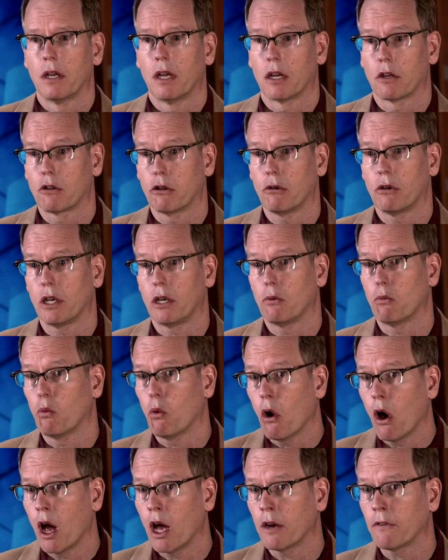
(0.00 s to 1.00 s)
including
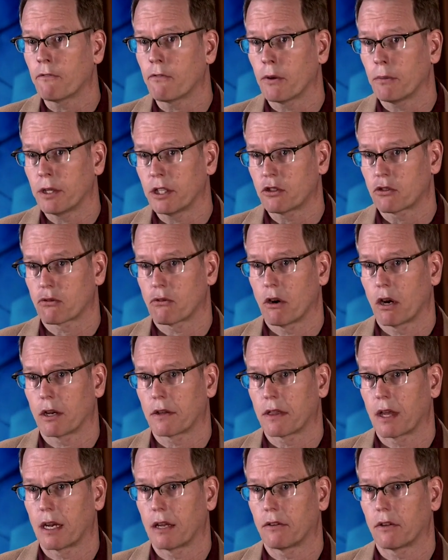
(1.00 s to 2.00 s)
one from the
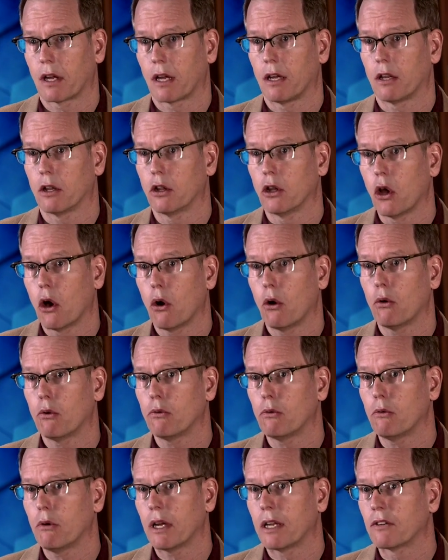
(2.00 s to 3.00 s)
trunk that is a
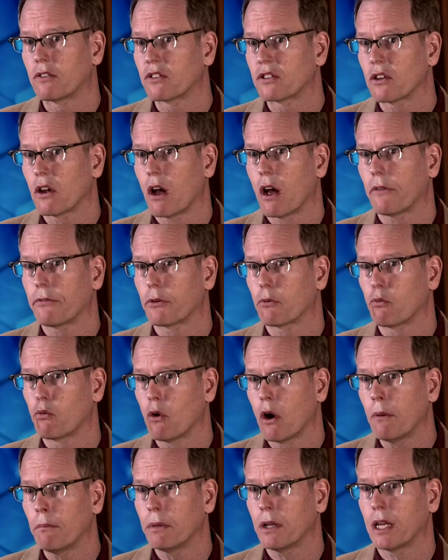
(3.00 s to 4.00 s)
low and soft
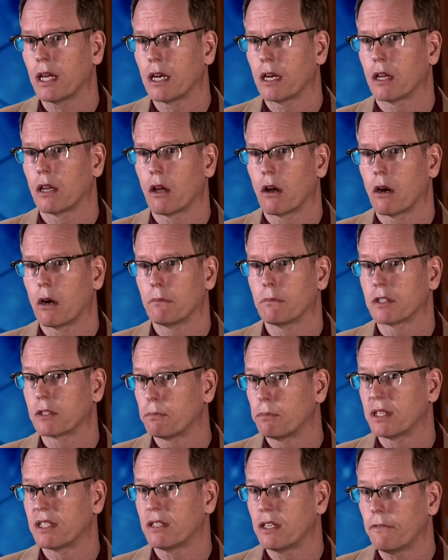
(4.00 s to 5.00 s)
rumbling alarm
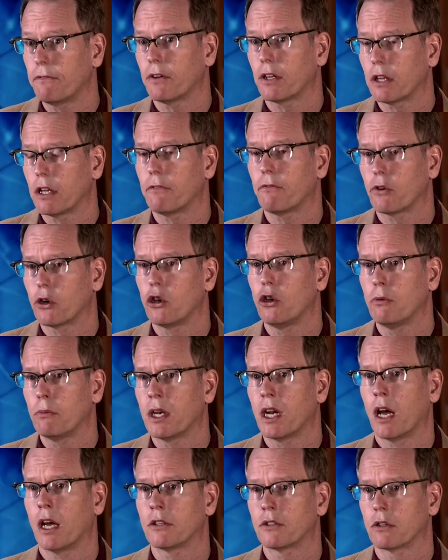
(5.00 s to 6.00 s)
specifically for
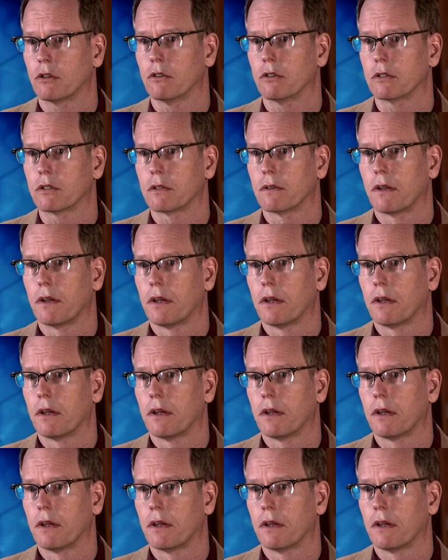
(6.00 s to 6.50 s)
human hunters.